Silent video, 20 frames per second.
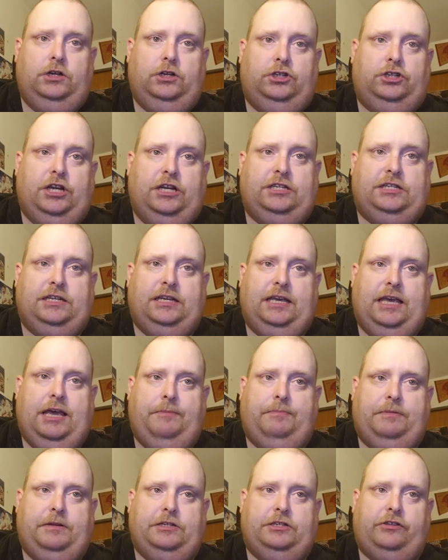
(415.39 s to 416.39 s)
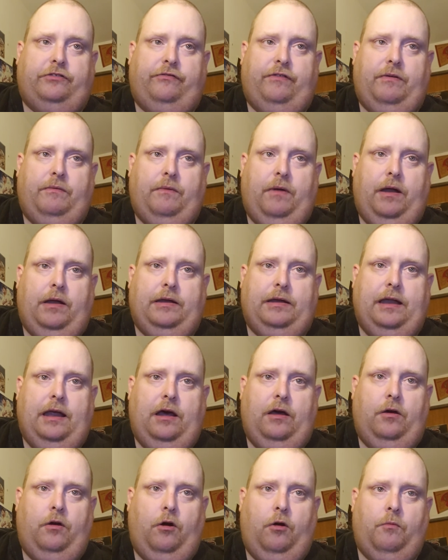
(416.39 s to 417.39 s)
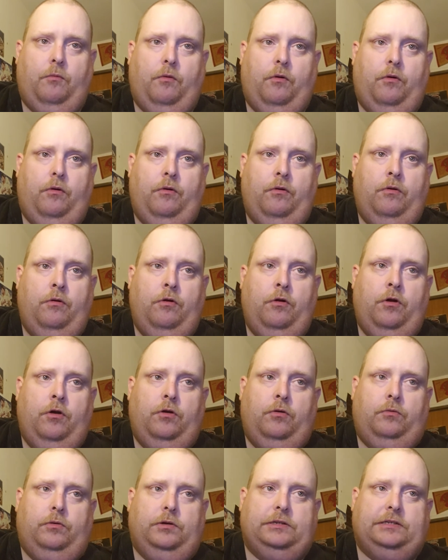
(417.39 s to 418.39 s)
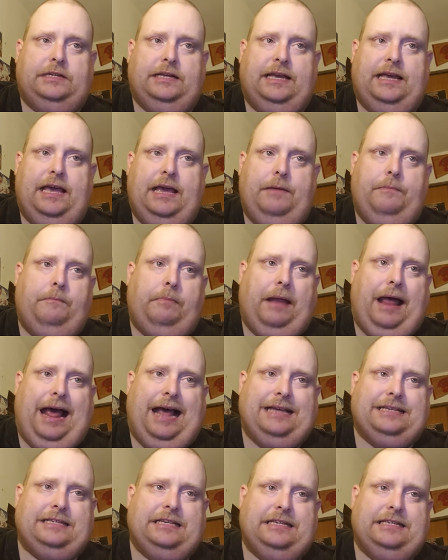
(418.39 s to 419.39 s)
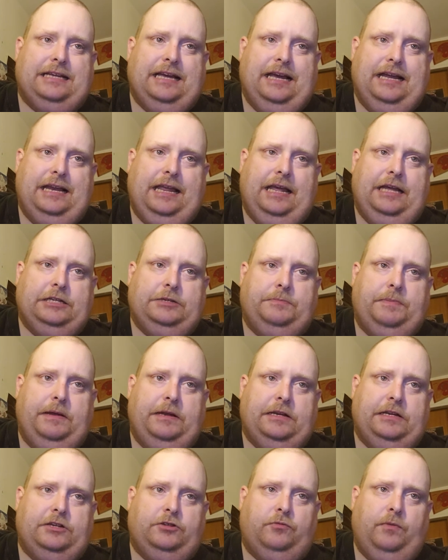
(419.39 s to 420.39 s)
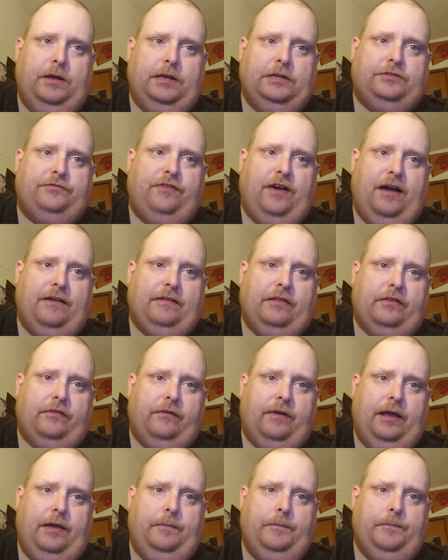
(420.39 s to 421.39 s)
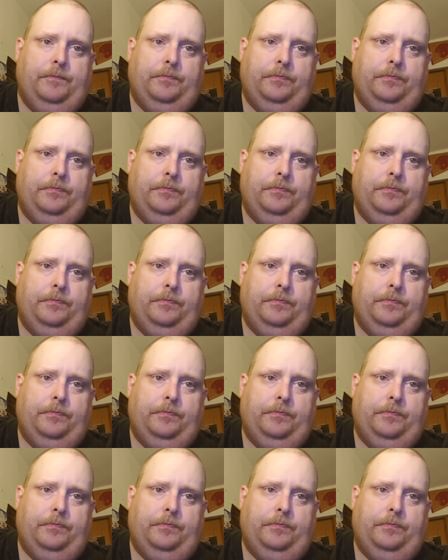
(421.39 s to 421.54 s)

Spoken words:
Jason Kipnis' 3-run homer was the key blast as the Indians beat the Twins 5-3.